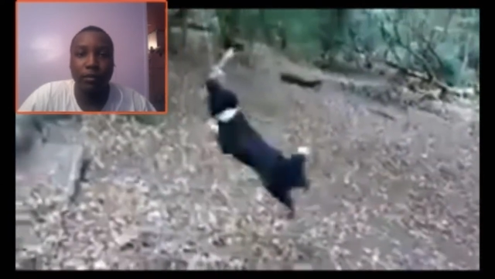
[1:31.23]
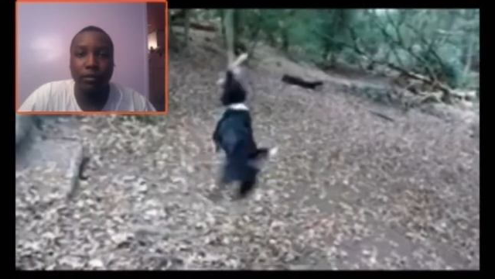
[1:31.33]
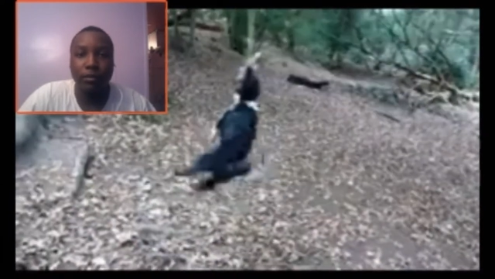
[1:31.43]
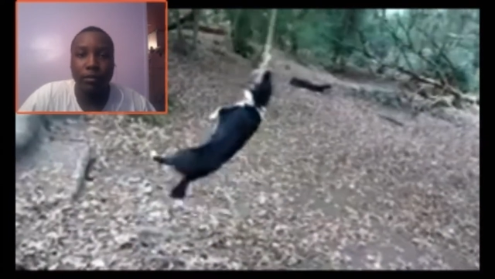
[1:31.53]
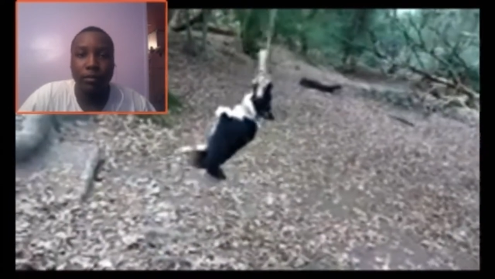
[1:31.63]

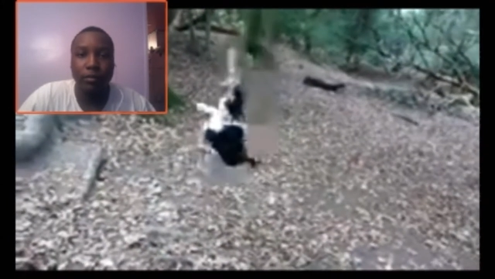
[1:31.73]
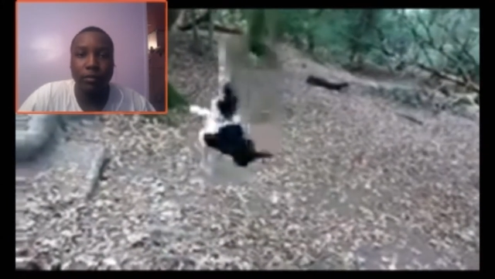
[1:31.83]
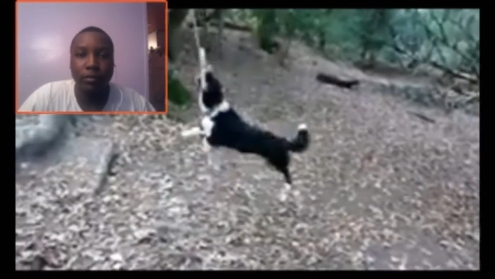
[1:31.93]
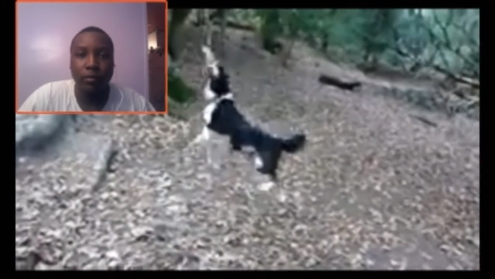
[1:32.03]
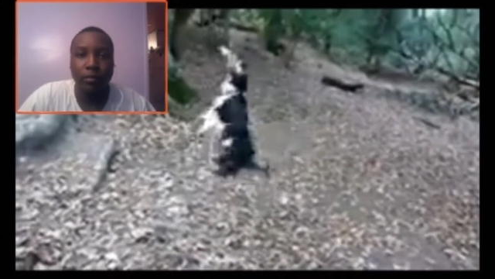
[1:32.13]

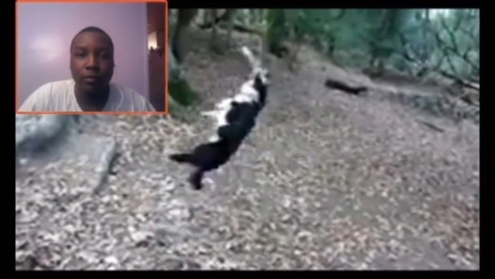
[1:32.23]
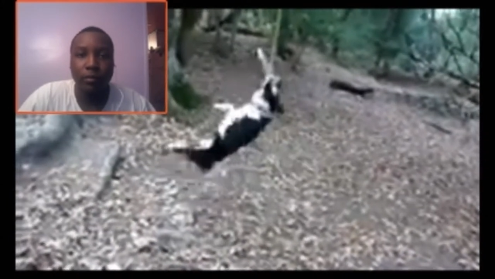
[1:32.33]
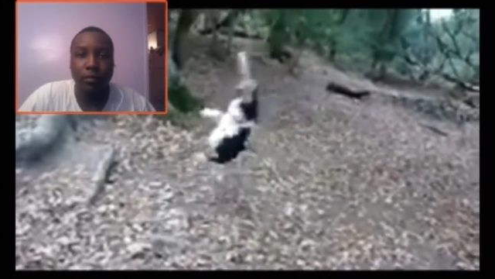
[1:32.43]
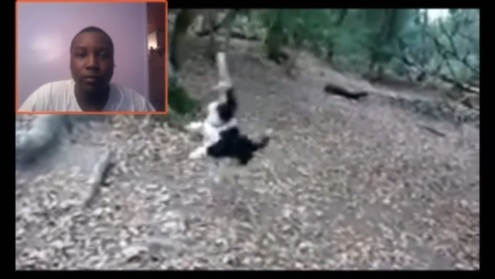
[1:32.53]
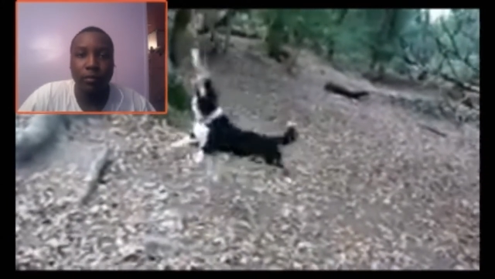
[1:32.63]

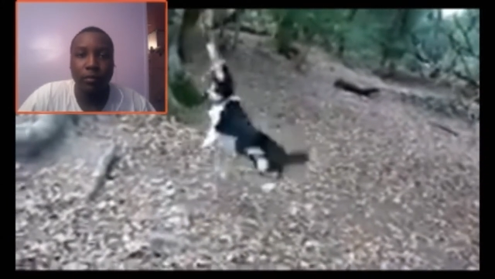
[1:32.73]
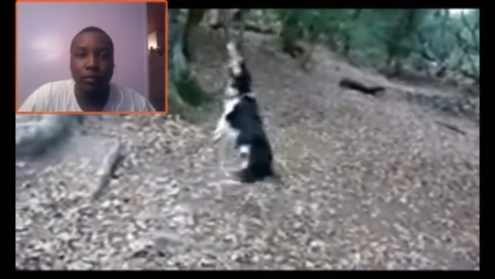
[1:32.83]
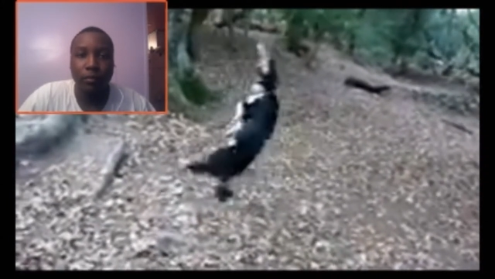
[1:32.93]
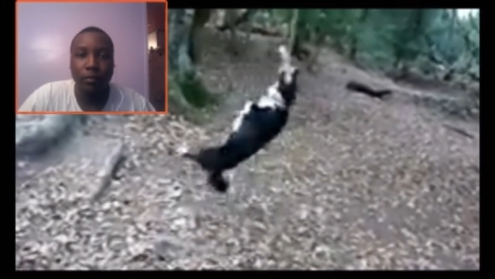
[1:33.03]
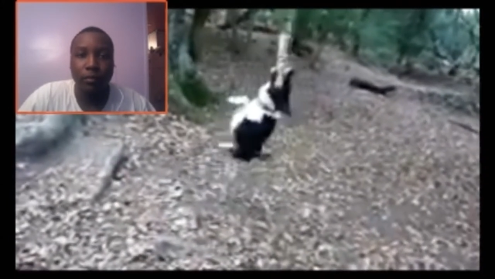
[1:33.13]

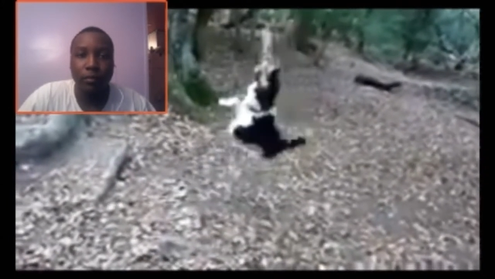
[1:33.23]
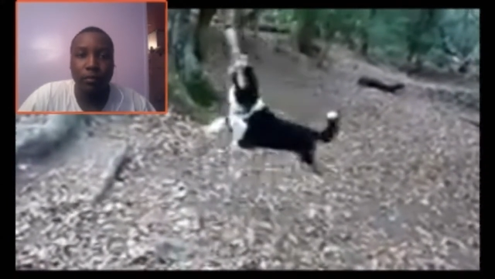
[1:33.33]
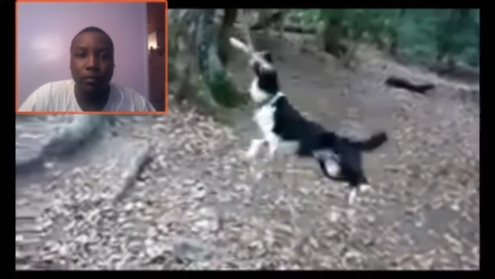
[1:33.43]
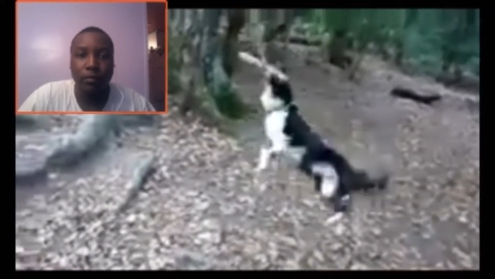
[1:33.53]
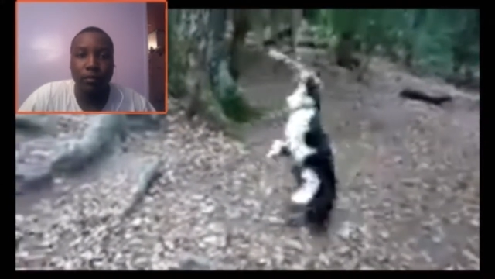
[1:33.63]

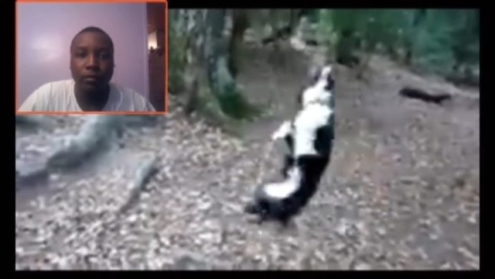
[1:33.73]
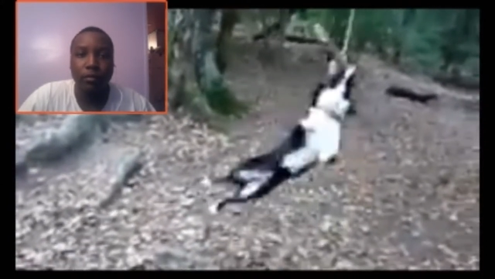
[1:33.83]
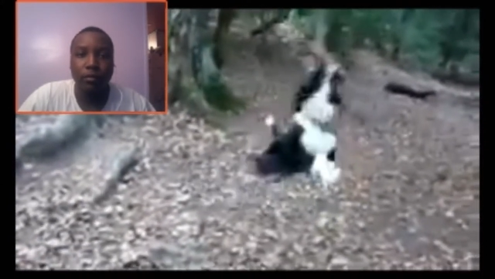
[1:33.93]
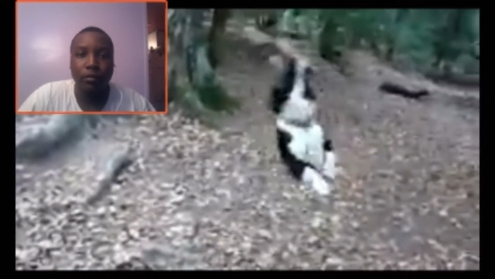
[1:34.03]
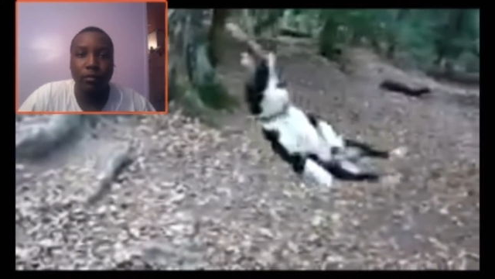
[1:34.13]

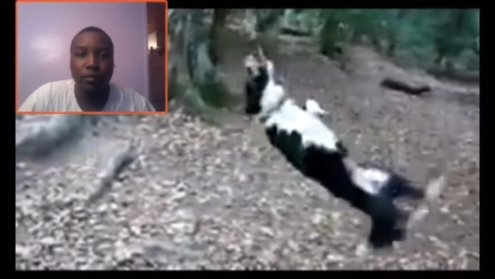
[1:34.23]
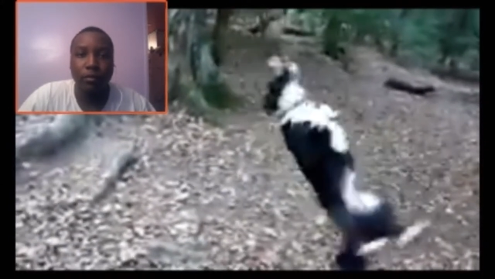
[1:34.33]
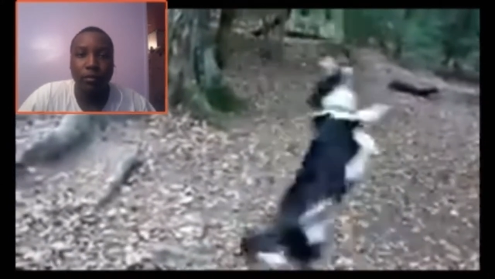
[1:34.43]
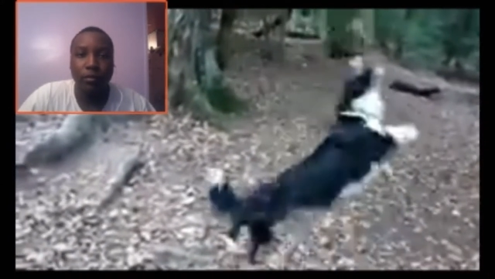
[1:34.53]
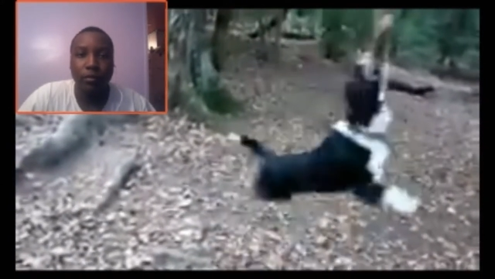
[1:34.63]

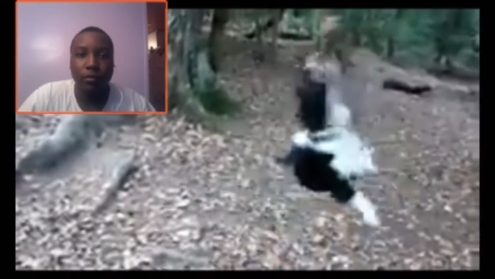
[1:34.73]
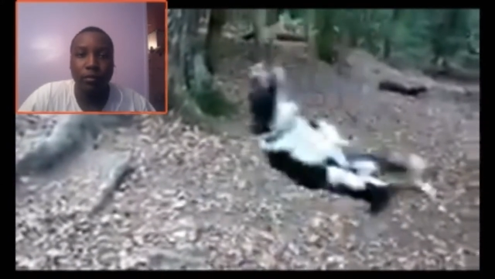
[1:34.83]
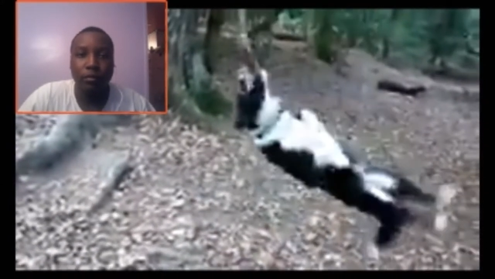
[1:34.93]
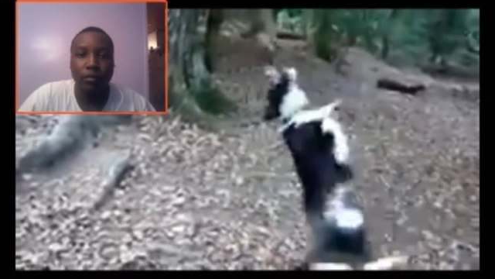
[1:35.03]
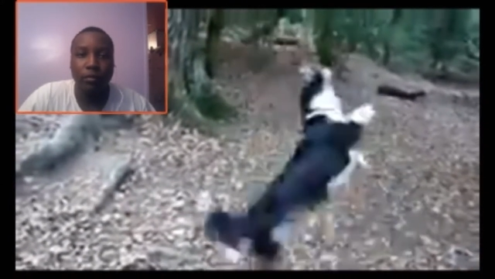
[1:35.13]

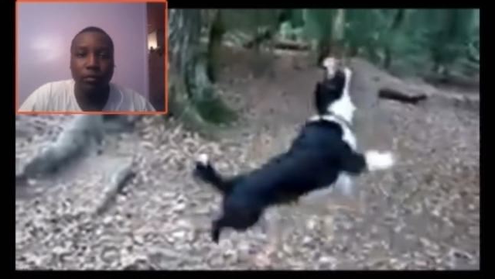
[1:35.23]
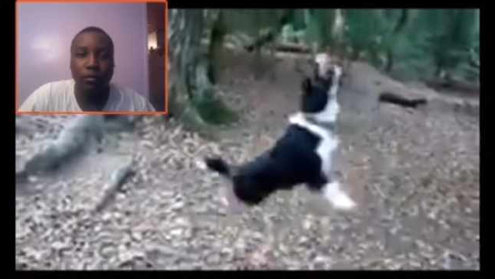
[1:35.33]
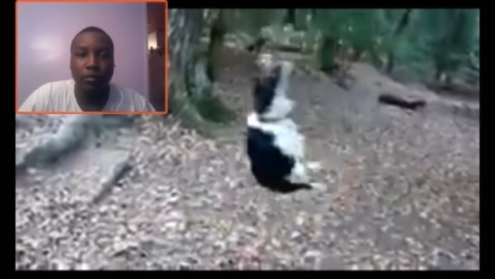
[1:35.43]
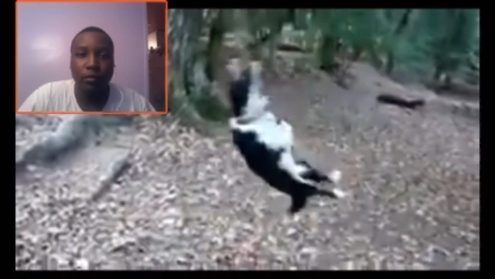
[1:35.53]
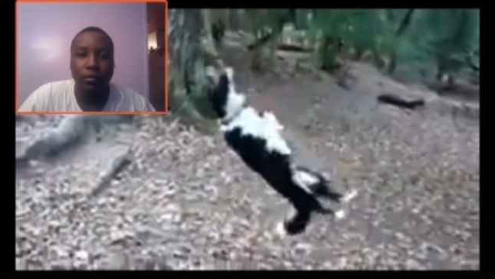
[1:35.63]

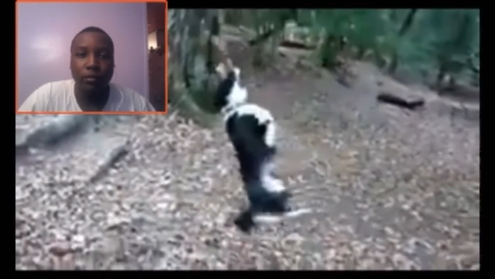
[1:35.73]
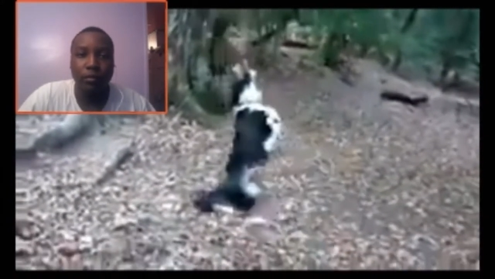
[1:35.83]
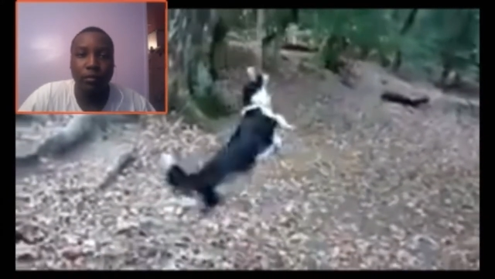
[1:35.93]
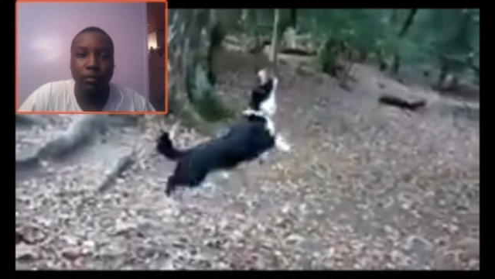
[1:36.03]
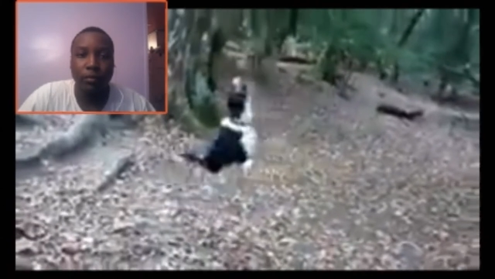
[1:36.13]

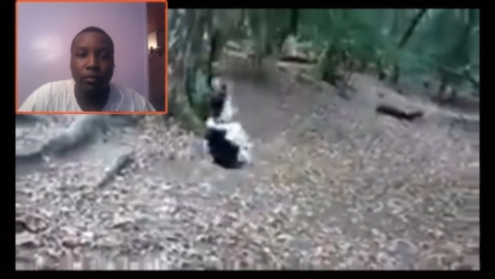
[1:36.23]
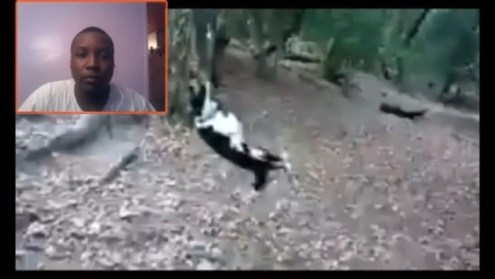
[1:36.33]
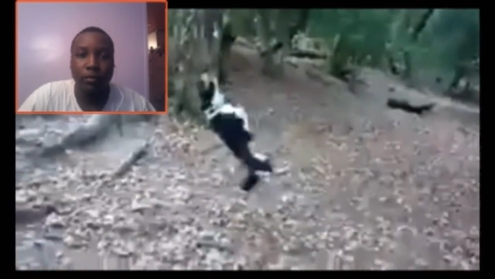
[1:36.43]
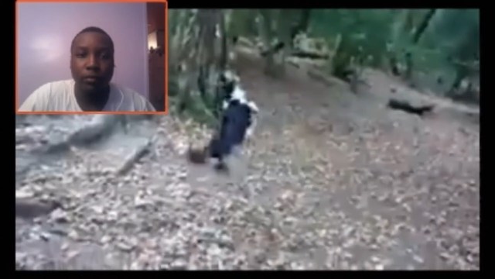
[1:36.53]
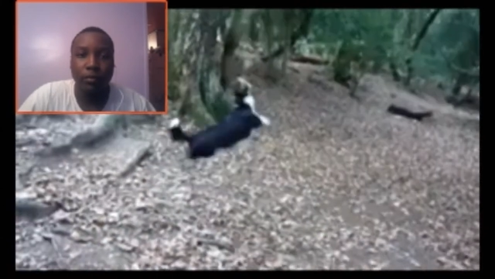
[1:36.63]

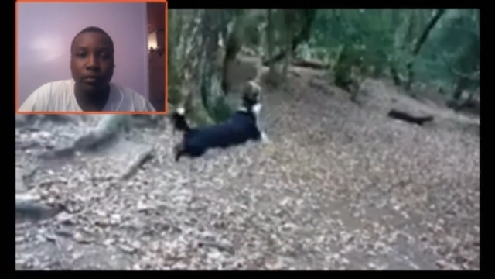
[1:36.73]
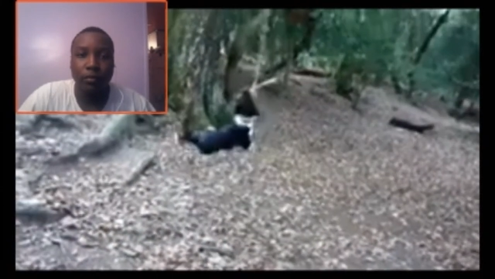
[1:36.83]
No one is speaking in this clip.